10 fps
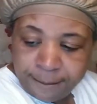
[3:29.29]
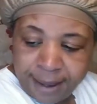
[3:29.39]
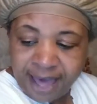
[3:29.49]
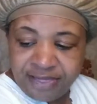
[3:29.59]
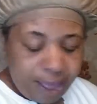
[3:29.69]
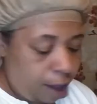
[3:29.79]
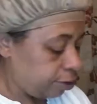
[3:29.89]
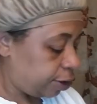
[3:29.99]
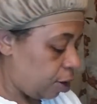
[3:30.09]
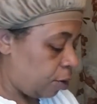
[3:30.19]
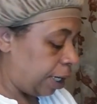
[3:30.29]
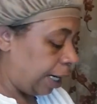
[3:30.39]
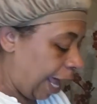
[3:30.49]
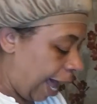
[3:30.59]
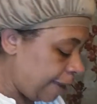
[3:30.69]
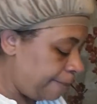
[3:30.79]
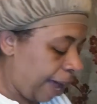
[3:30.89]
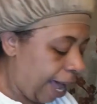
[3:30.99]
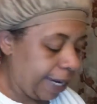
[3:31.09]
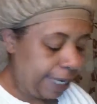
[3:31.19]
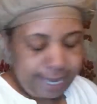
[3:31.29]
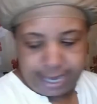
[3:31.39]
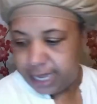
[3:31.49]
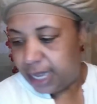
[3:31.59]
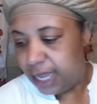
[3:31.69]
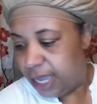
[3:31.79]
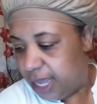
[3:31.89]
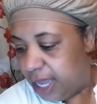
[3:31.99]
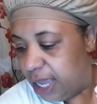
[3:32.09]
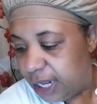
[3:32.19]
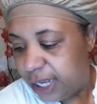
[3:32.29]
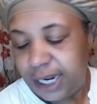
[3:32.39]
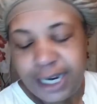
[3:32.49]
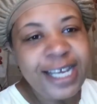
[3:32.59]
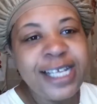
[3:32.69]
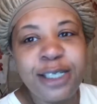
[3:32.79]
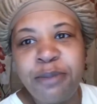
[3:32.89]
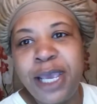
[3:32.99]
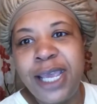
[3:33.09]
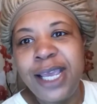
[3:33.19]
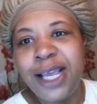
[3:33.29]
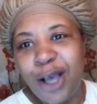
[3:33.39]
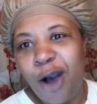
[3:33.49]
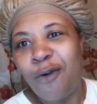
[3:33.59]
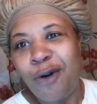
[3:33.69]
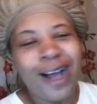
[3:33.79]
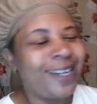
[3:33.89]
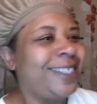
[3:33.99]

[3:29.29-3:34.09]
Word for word: my thoughts on the Lottabody Cleanse Me Co-Wash.